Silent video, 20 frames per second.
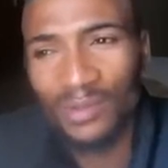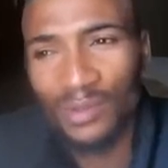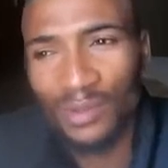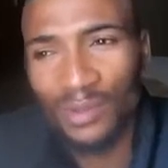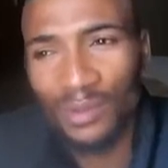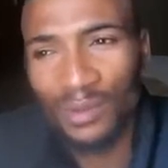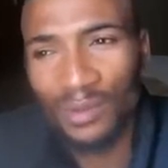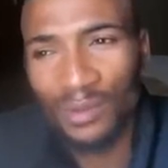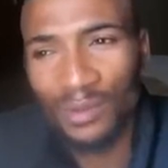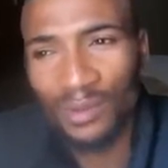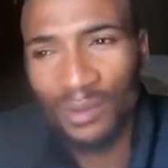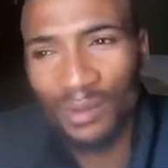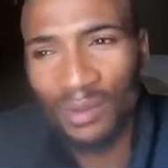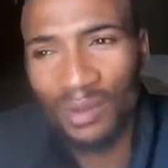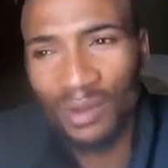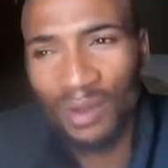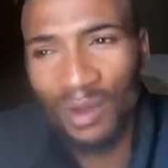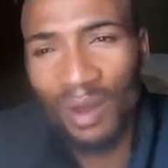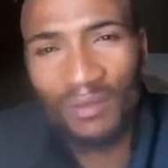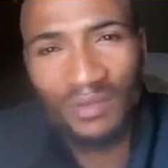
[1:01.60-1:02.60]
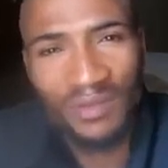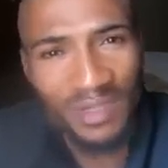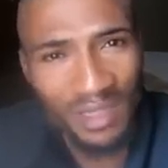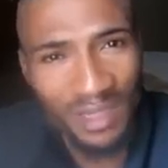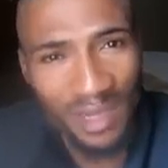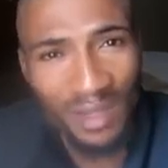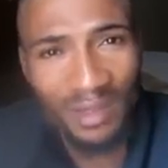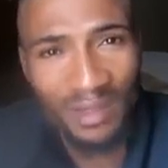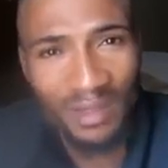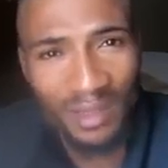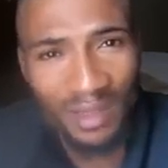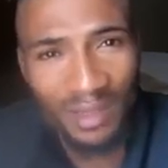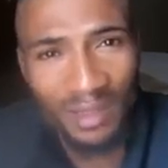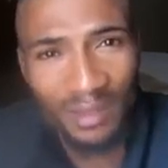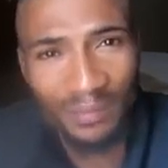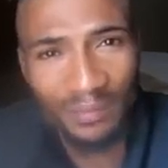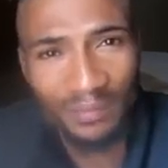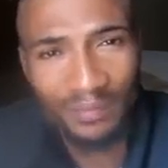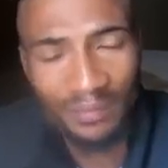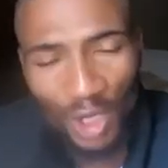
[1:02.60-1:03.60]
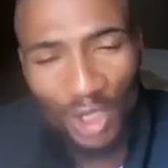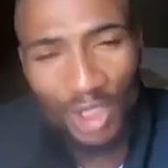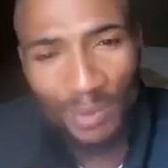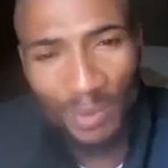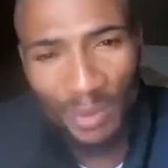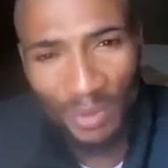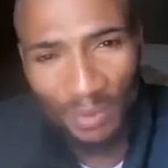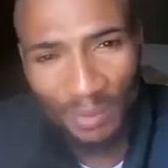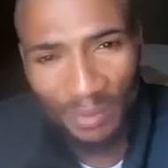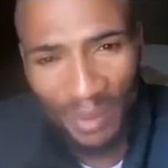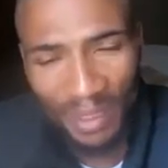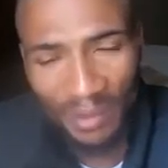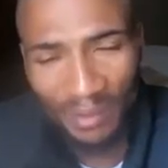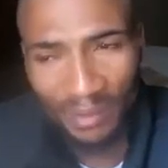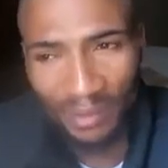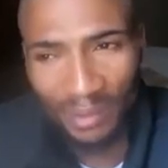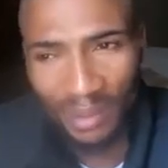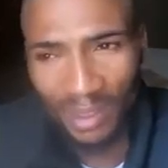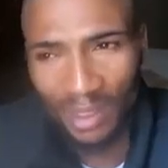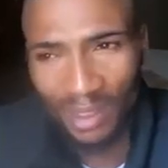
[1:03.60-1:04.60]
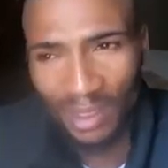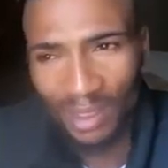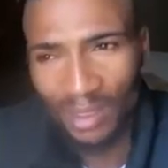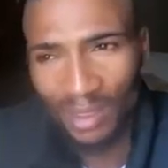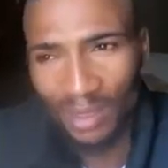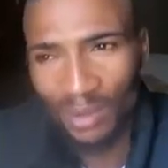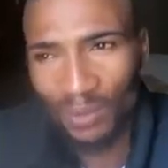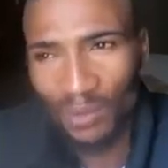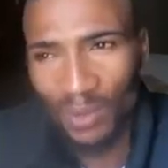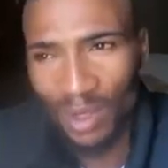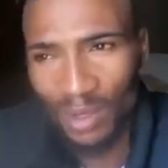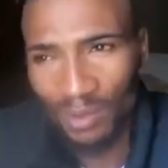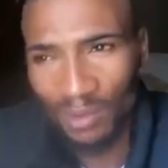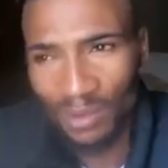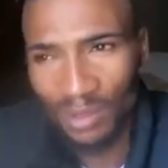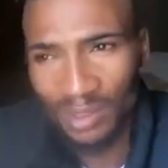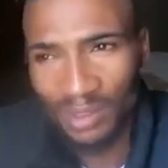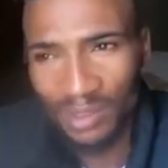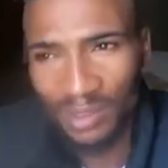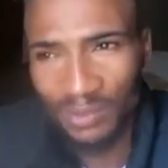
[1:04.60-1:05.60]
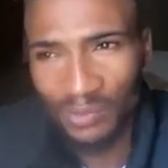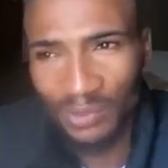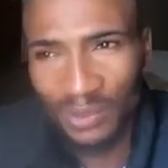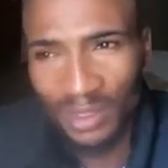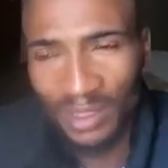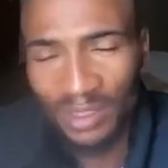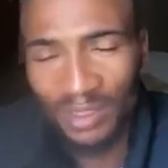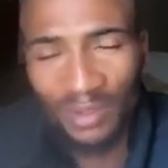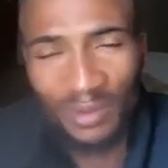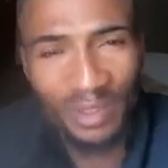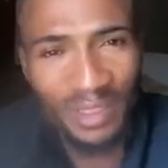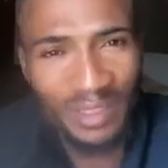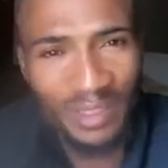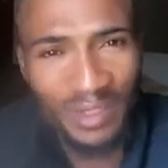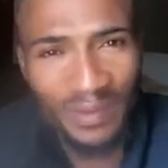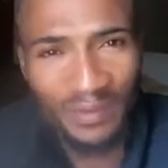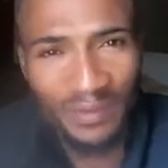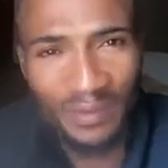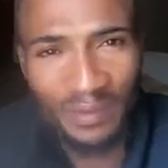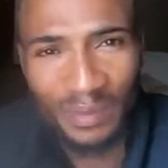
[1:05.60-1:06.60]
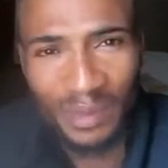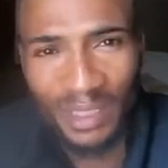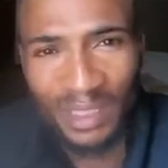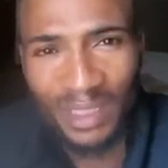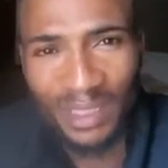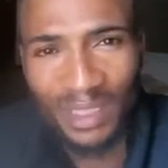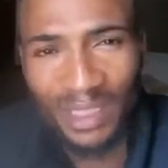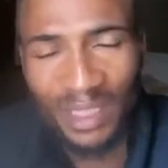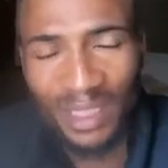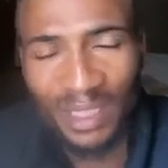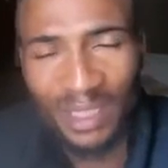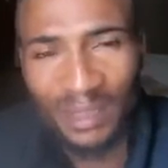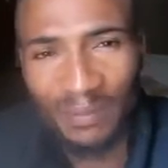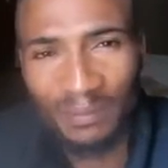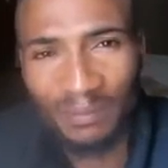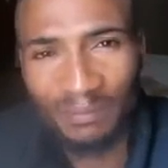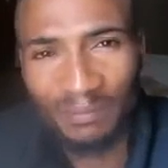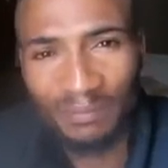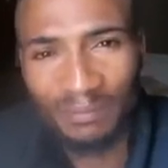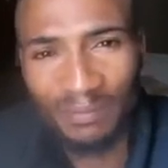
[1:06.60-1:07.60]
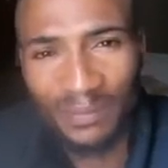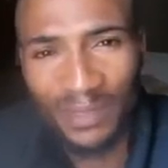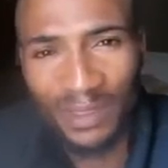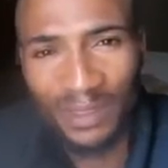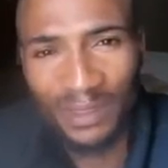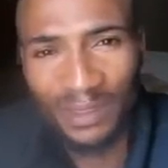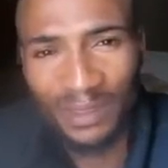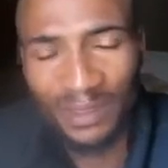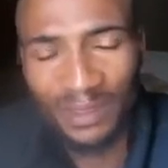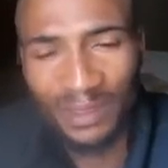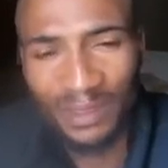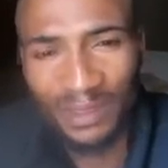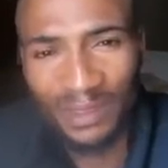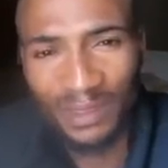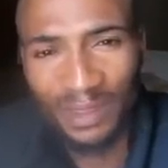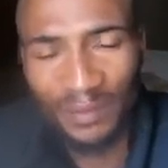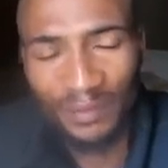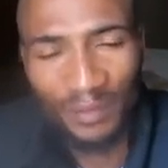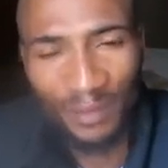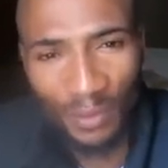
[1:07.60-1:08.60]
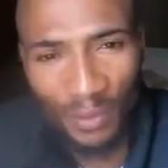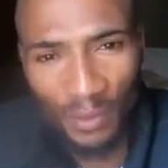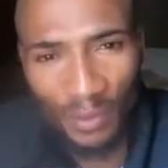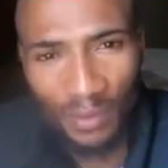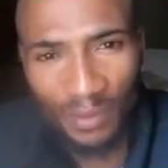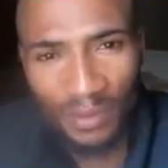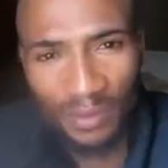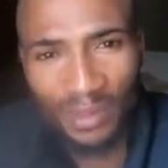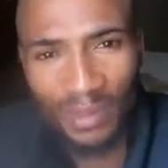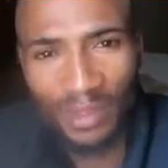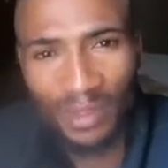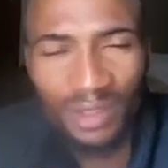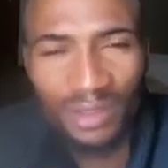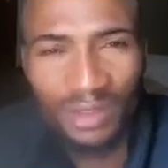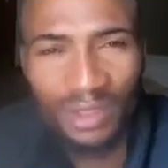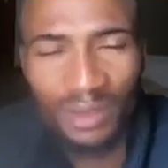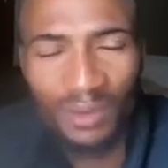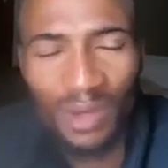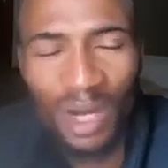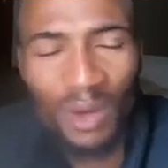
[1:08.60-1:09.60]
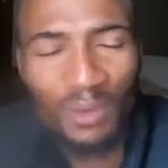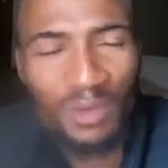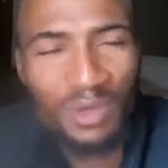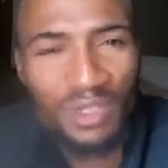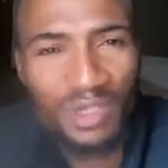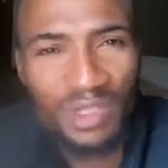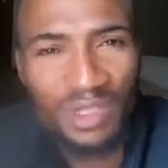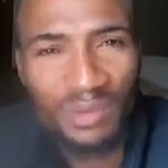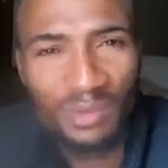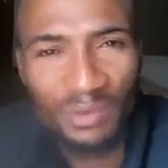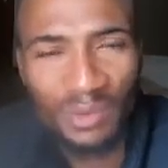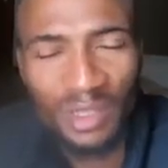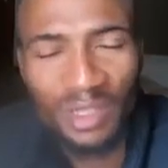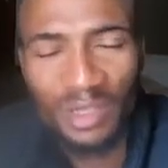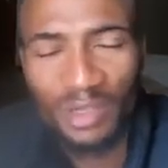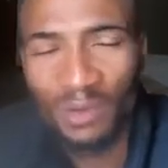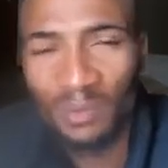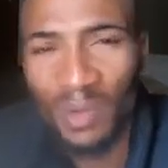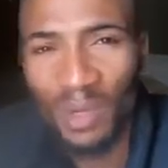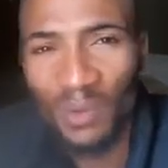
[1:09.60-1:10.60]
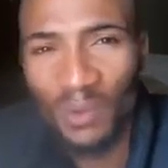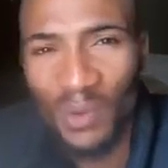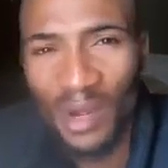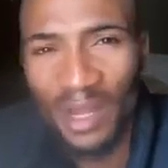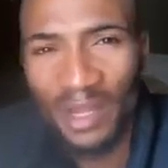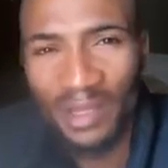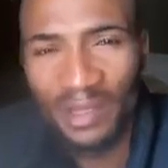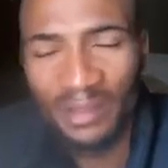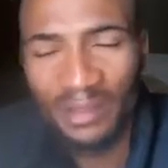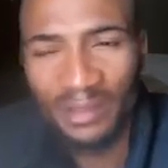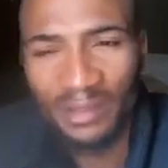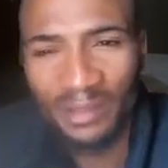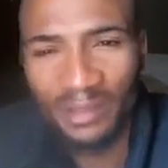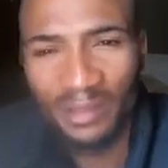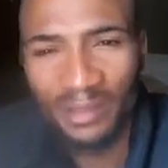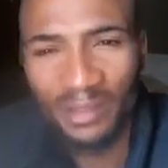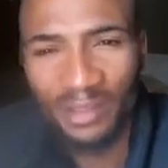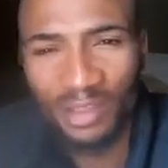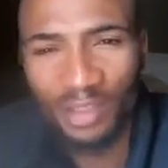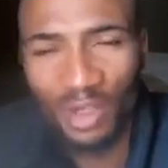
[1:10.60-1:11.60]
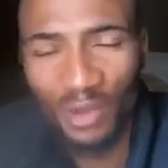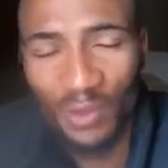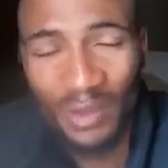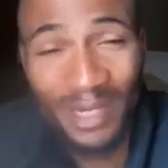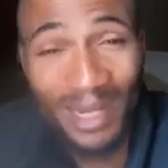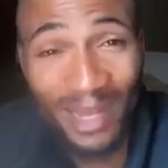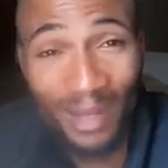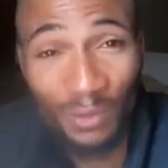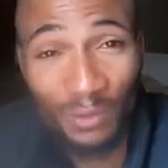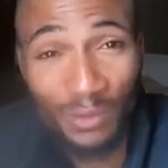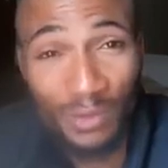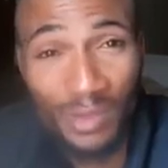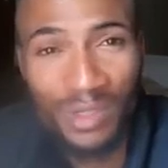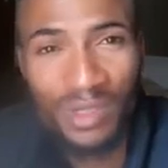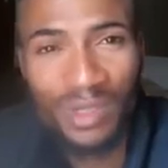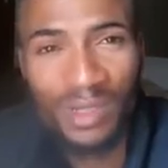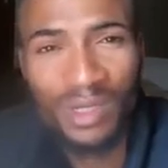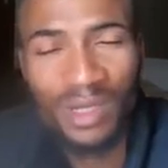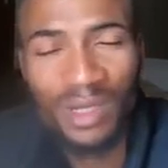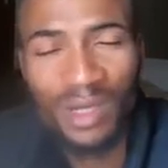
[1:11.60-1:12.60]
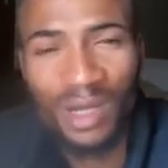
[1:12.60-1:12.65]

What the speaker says: to offset the hospital bill. Well, it's really not easy for me. It's difficult. So I was really on my way going out,